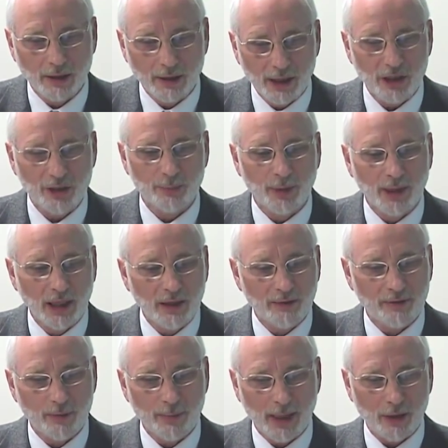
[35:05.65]

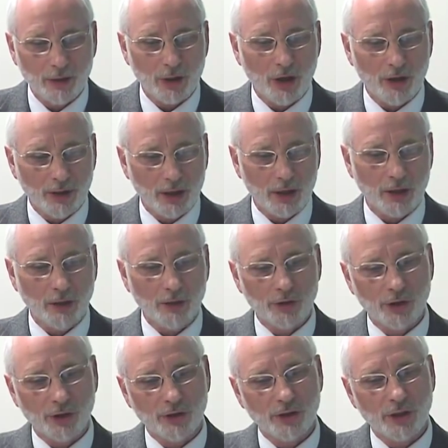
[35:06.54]
disbelief about other
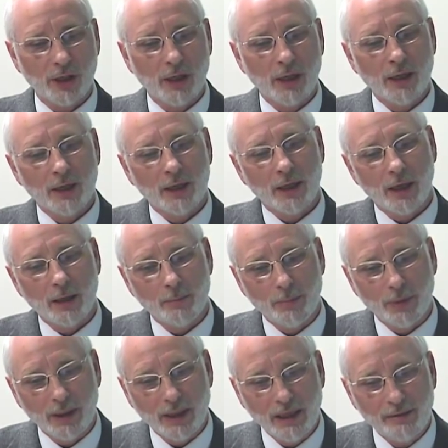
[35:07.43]
cultures
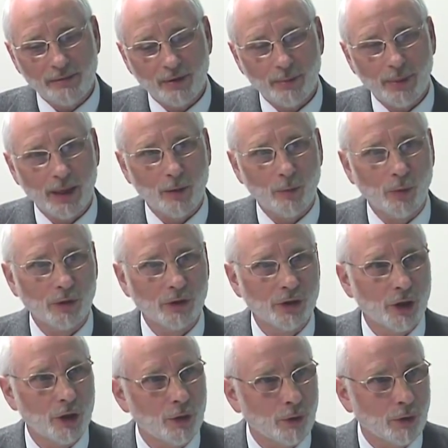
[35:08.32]
and belief about
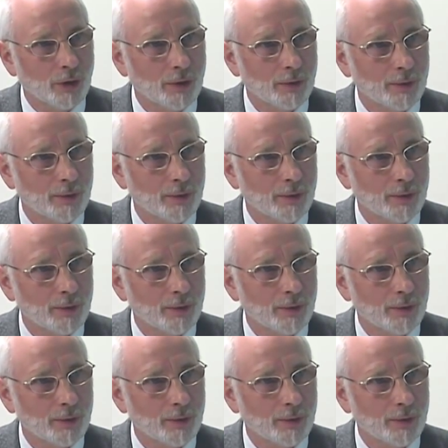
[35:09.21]
one's own.